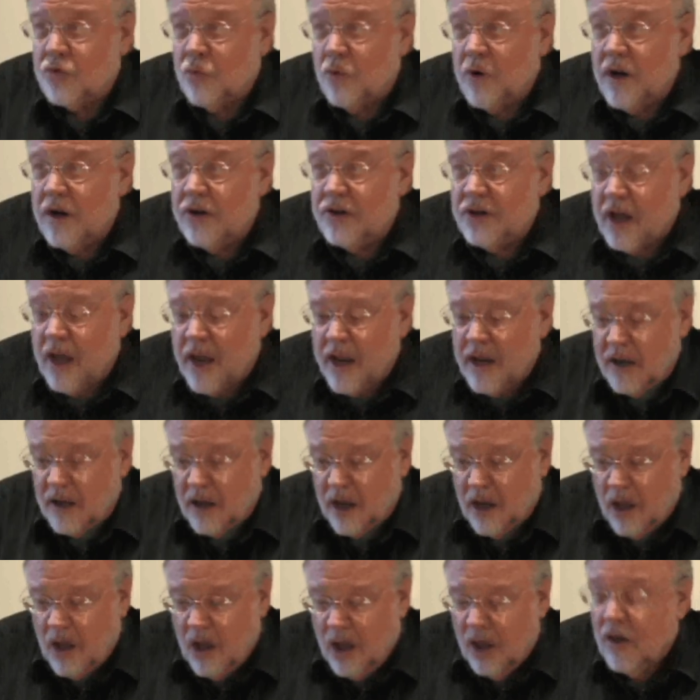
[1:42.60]
We
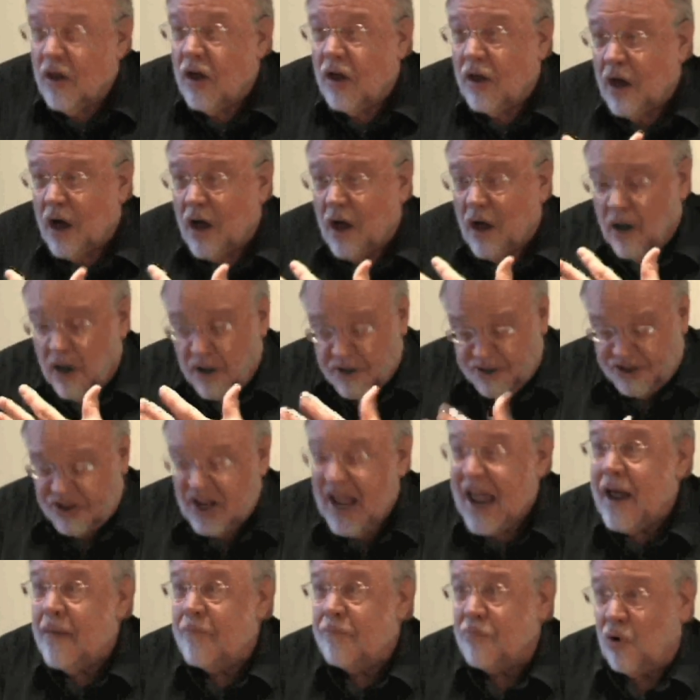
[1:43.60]
take a
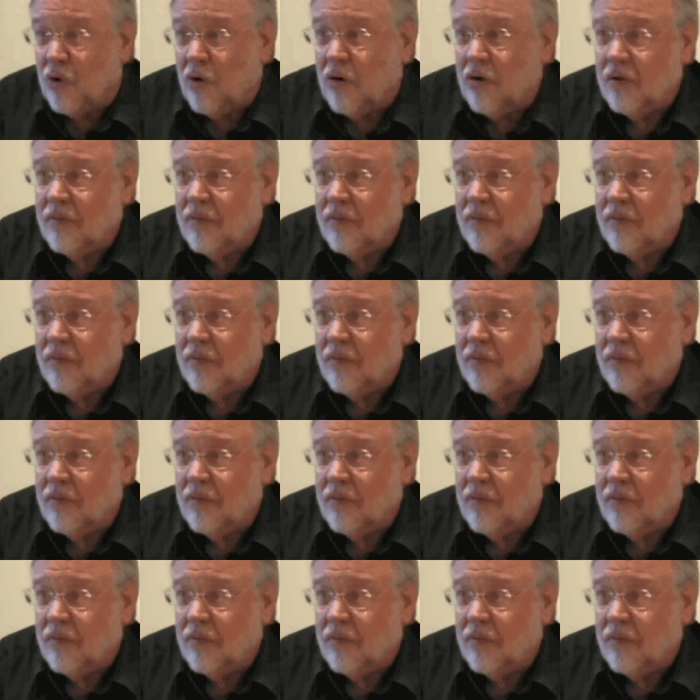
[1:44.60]
sample.